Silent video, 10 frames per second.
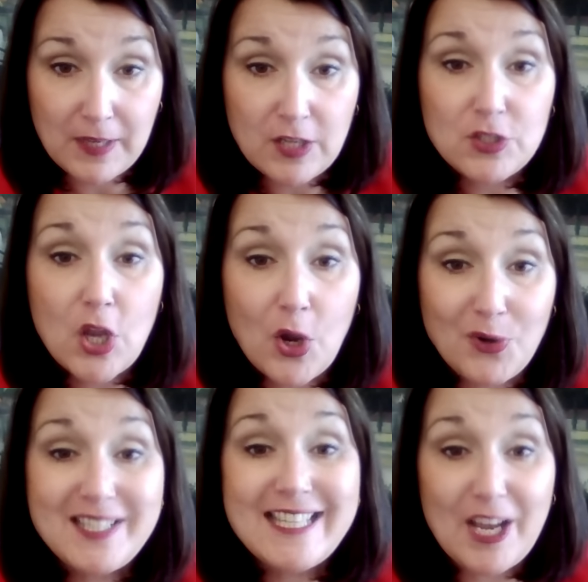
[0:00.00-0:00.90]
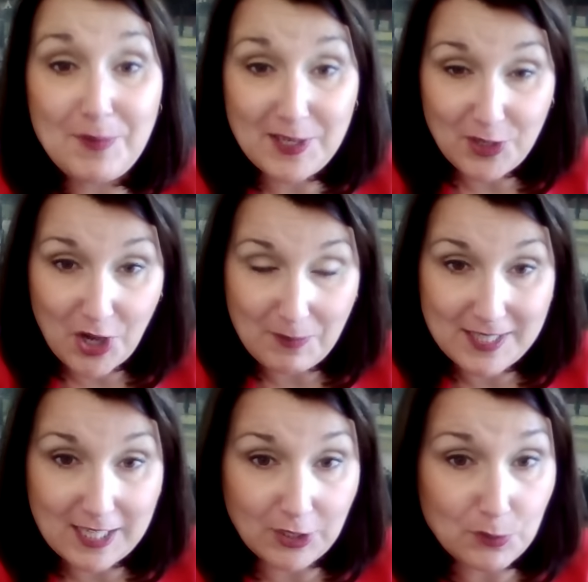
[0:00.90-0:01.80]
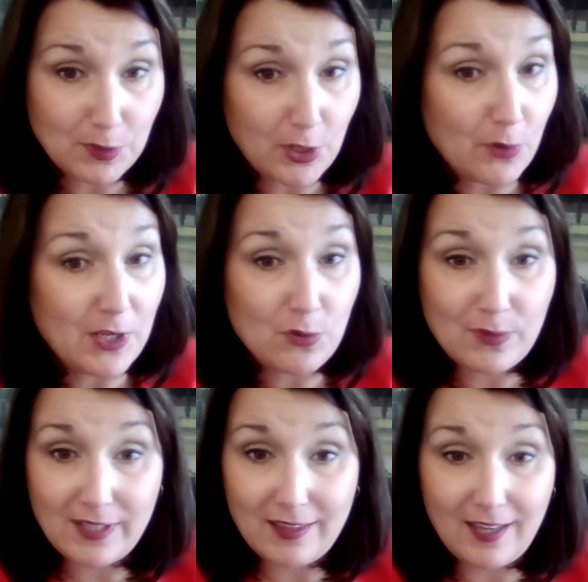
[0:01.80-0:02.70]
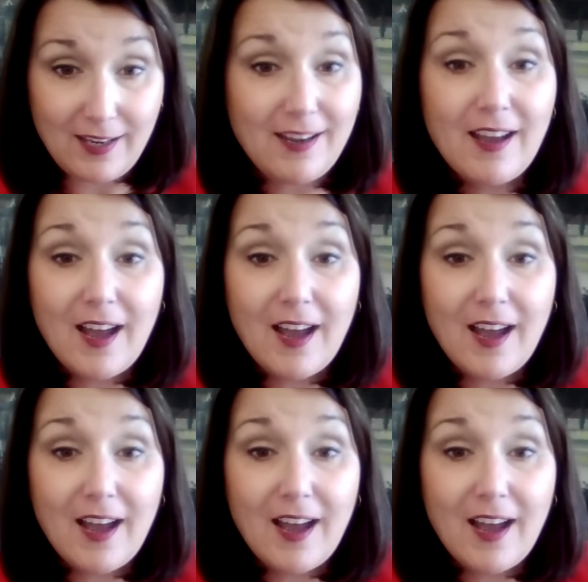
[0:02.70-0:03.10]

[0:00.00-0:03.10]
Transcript: So, tell me in the comment section below what you really think.